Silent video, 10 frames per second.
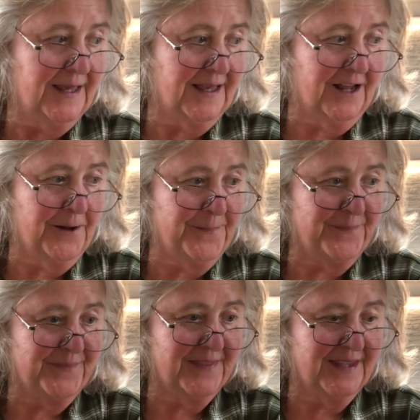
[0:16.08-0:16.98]

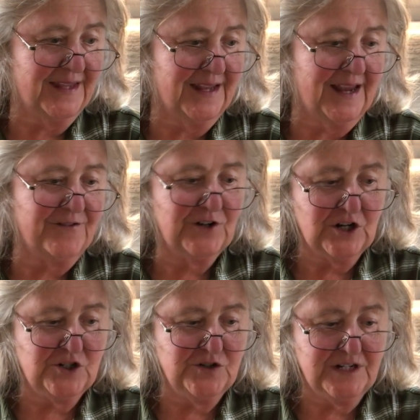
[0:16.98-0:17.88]
After it
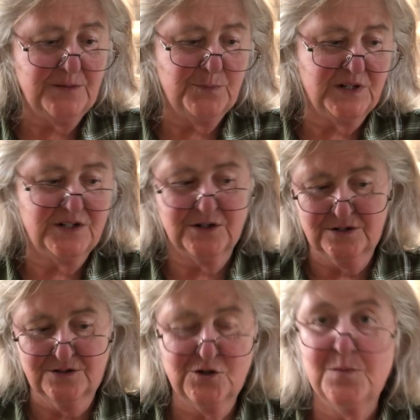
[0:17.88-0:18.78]
got too deep, we
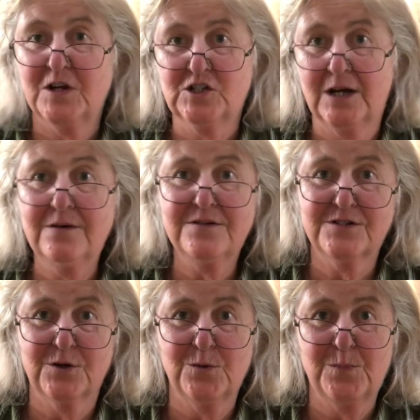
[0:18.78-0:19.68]
took too much out,
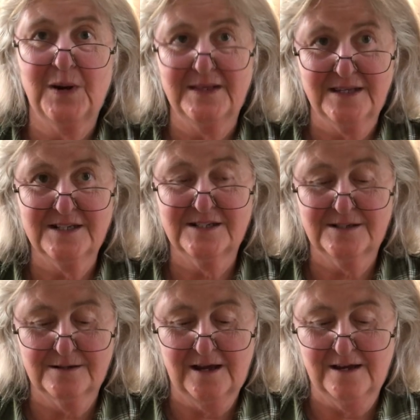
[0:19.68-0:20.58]
so by
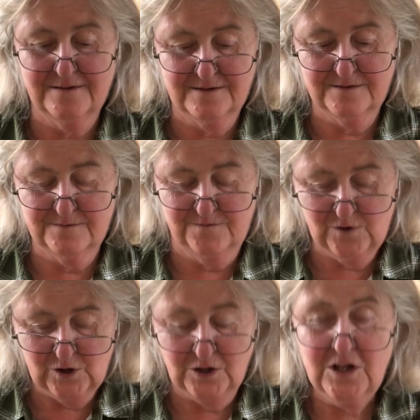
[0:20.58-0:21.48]
this
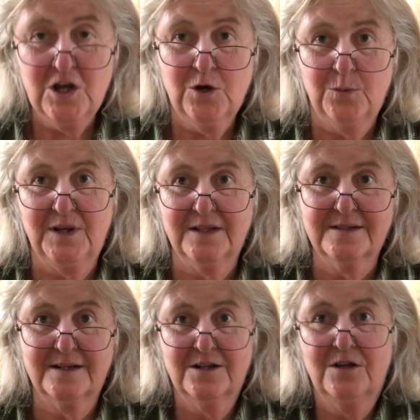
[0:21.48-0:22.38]
fall, we
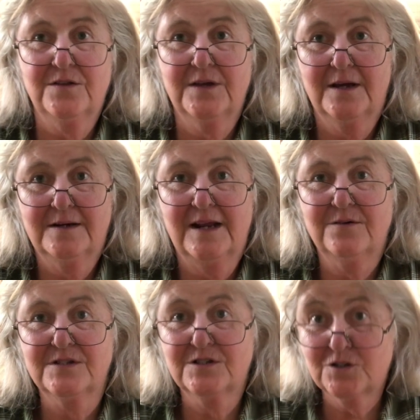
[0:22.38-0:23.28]
looked at it all and thought,
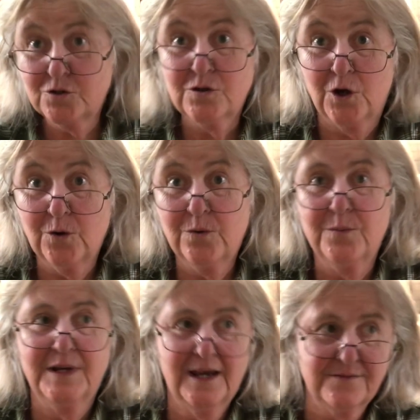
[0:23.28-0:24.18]
now it's too low
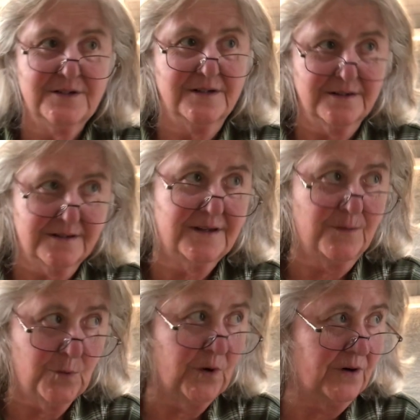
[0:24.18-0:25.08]
and we have to
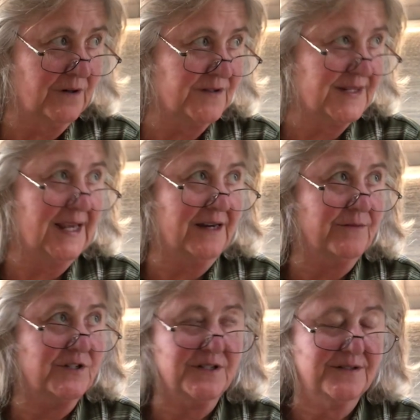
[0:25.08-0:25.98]
get more
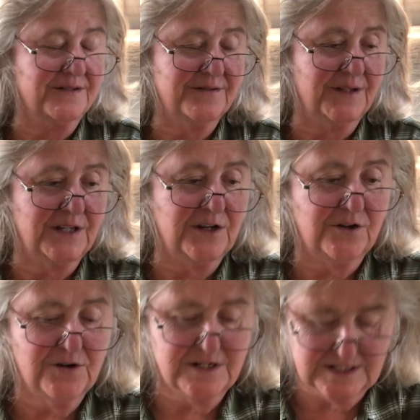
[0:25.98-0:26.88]
sand, which is really
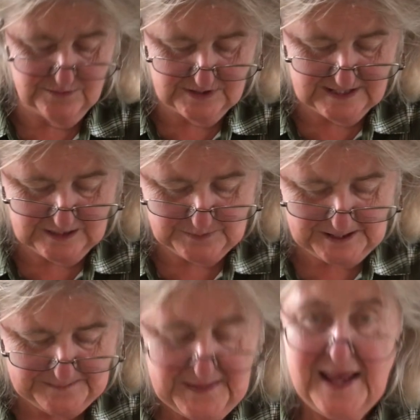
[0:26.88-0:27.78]
crazy when you think
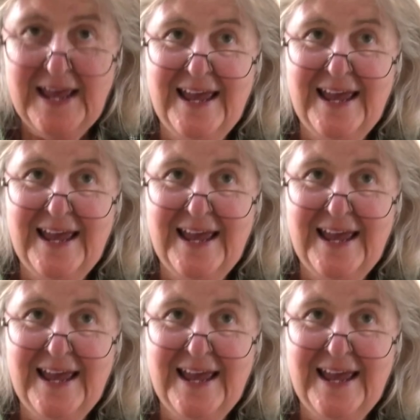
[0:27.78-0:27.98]
about it.